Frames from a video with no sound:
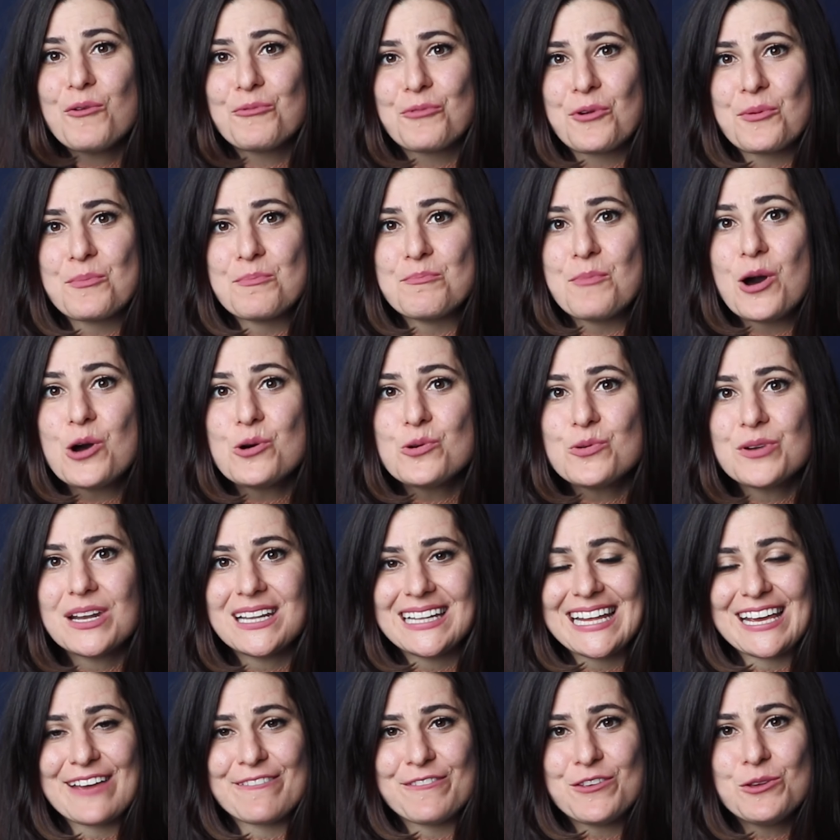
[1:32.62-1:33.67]
you want
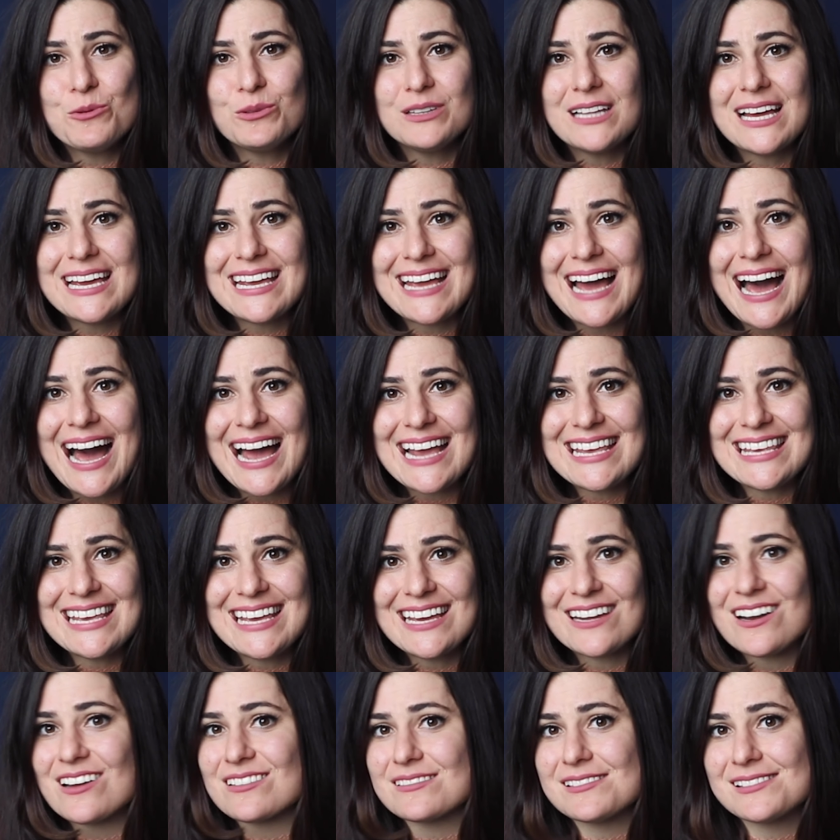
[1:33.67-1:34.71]
remote, like if you like
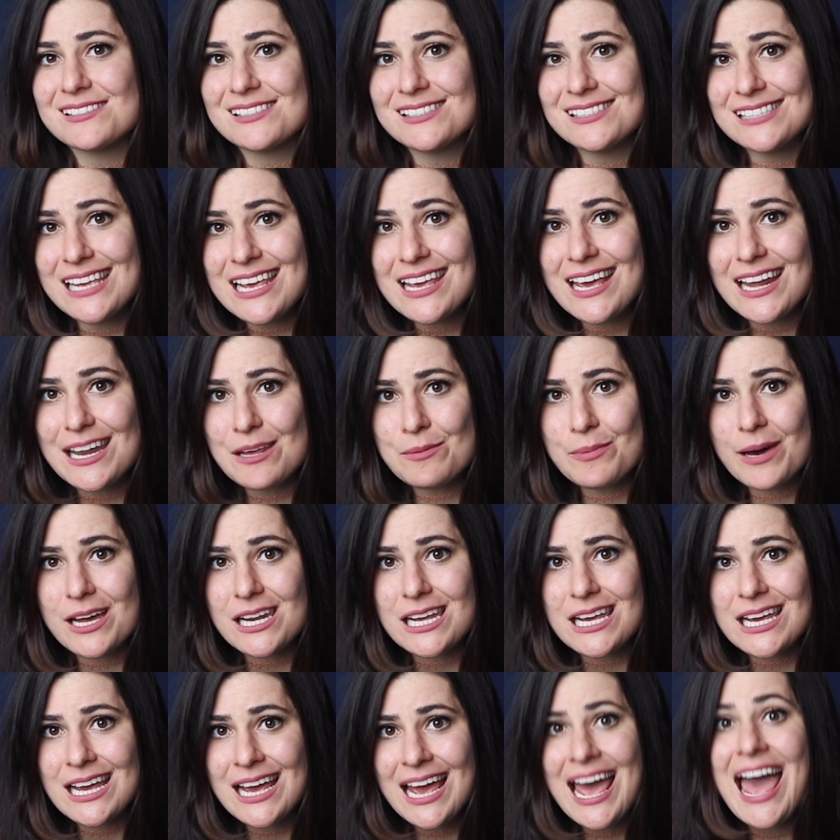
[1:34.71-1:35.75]
hiking and not seeing
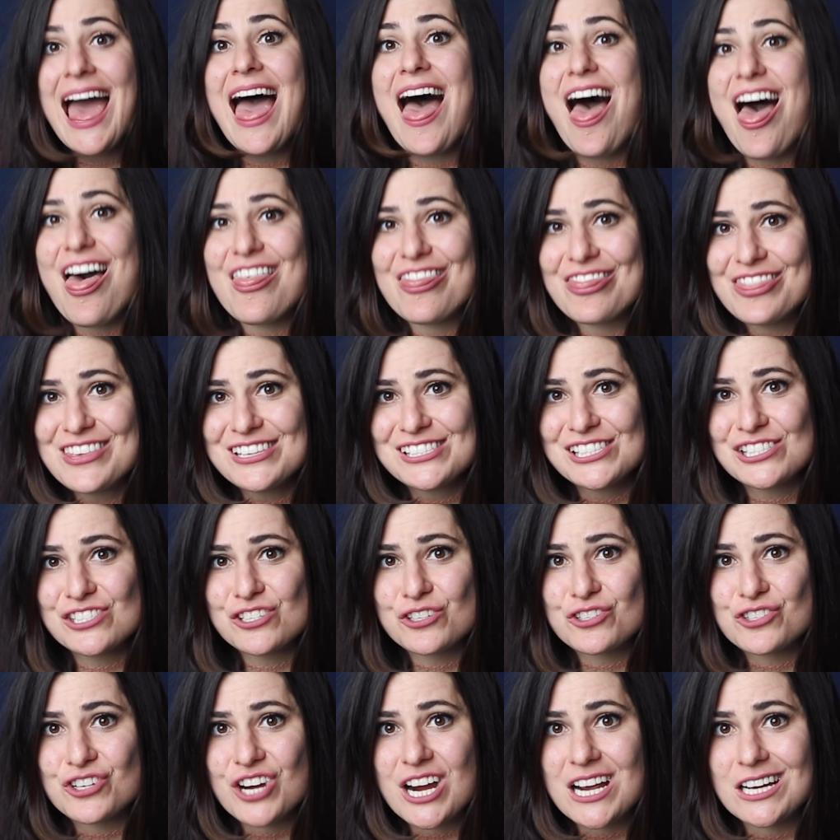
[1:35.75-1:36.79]
anybody, this
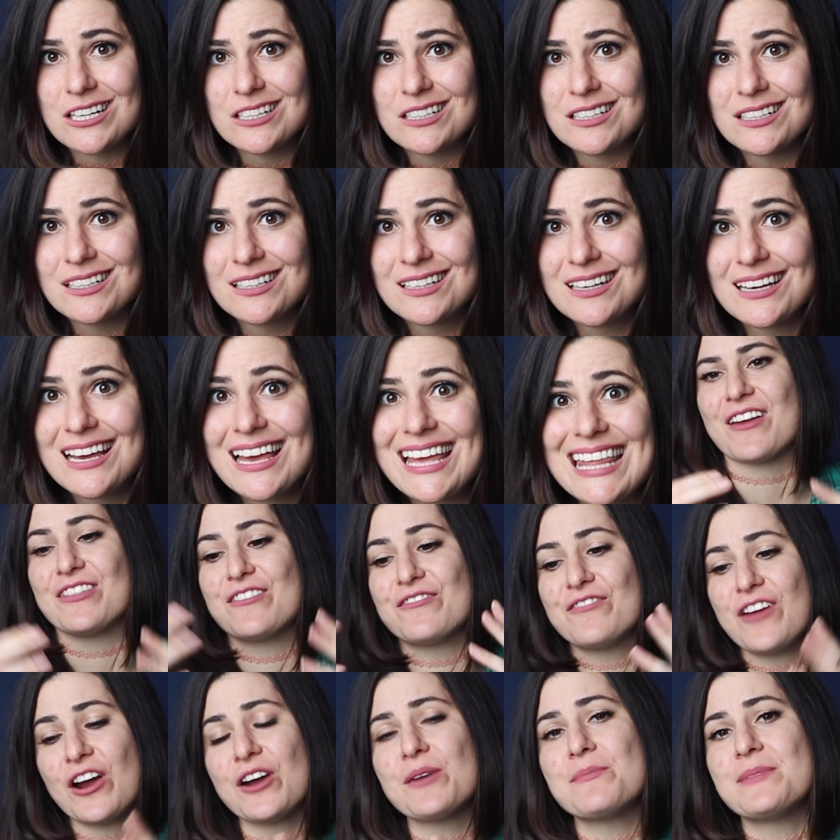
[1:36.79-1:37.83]
is your trail. At the
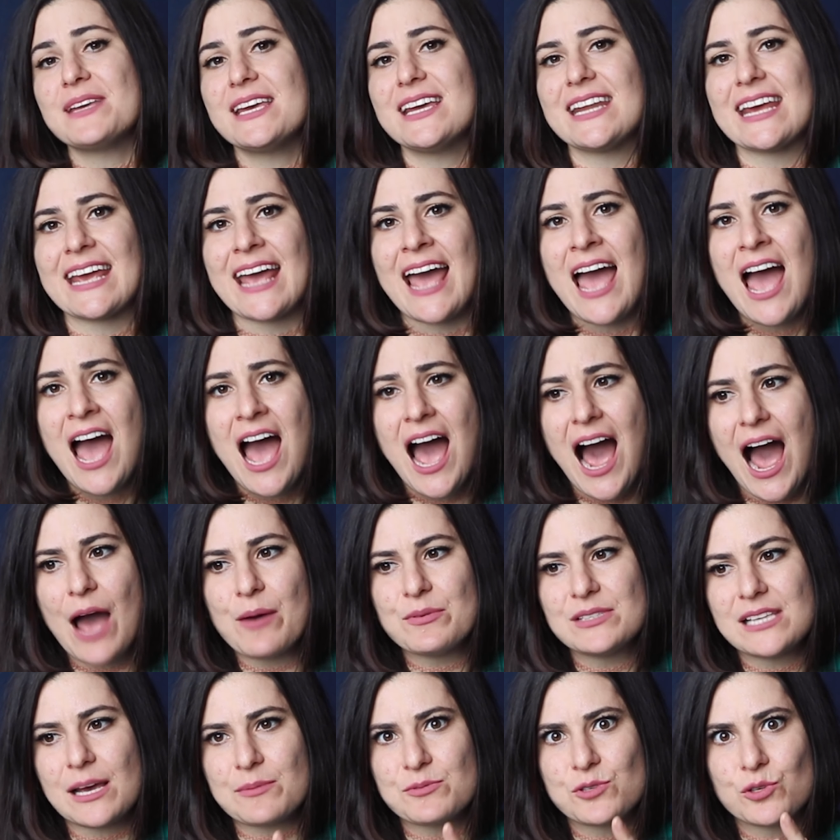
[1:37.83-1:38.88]
very beginning, I was
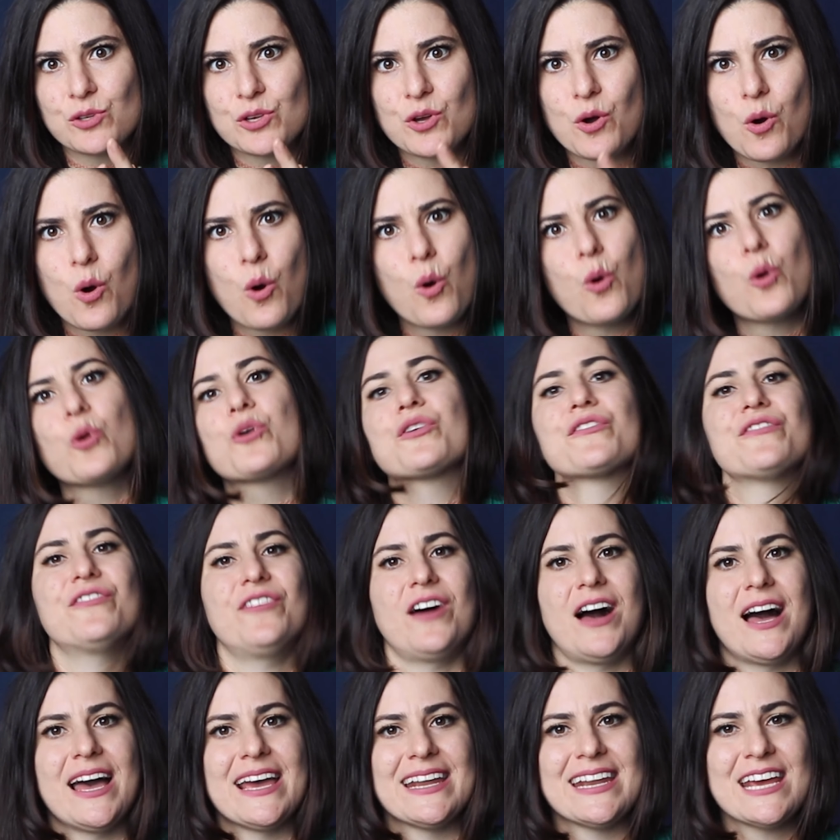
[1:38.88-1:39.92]
absolutely
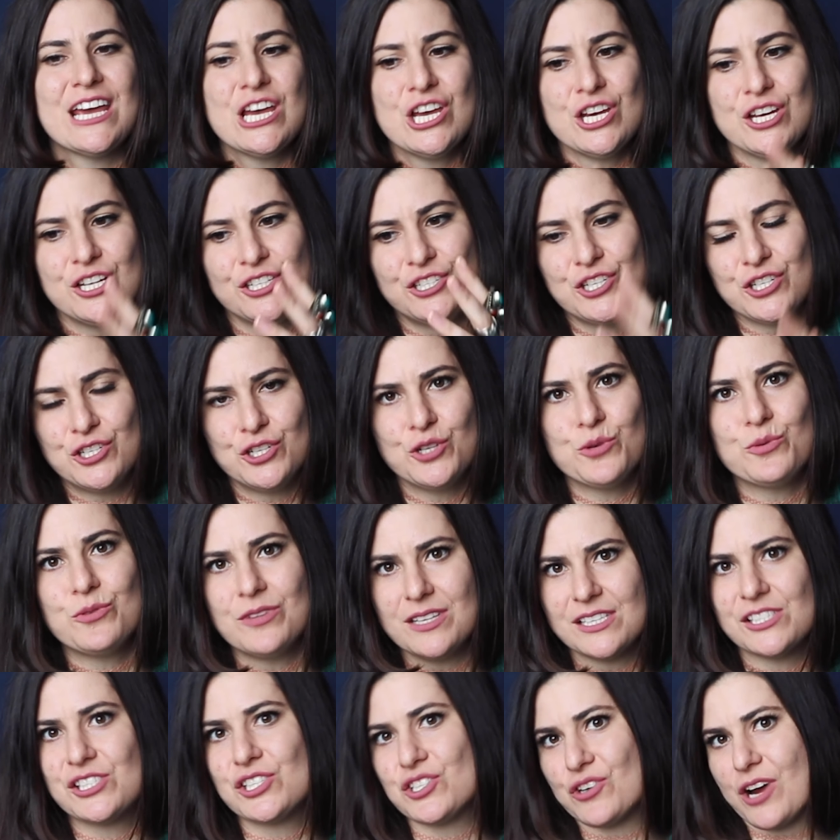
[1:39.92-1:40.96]
horrified to do
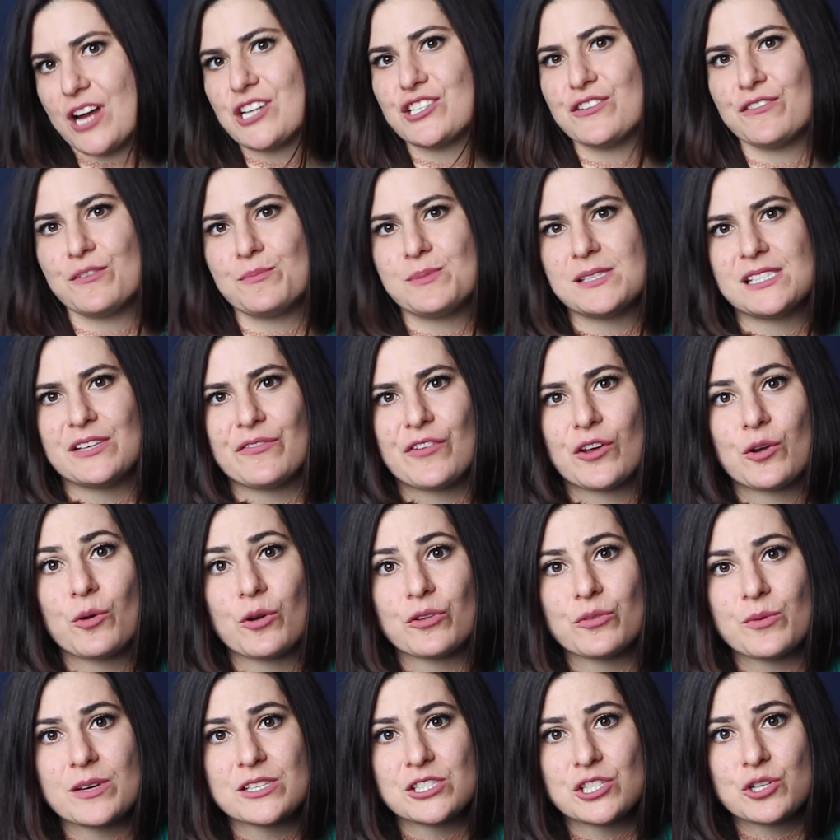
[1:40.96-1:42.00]
this stretch of the Pacific
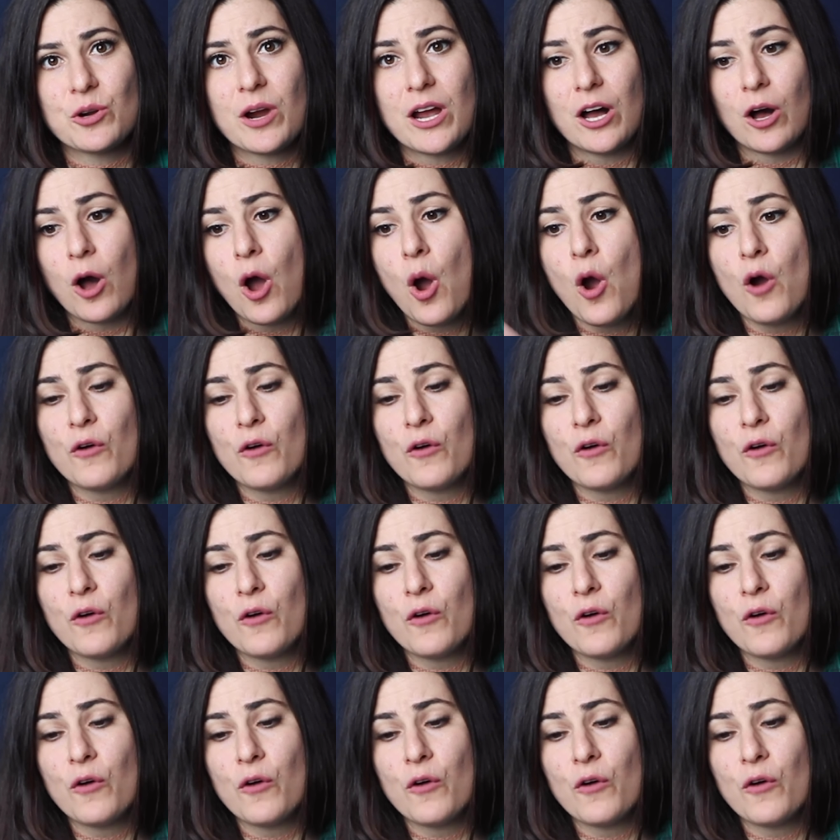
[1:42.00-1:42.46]
Northwest Trail.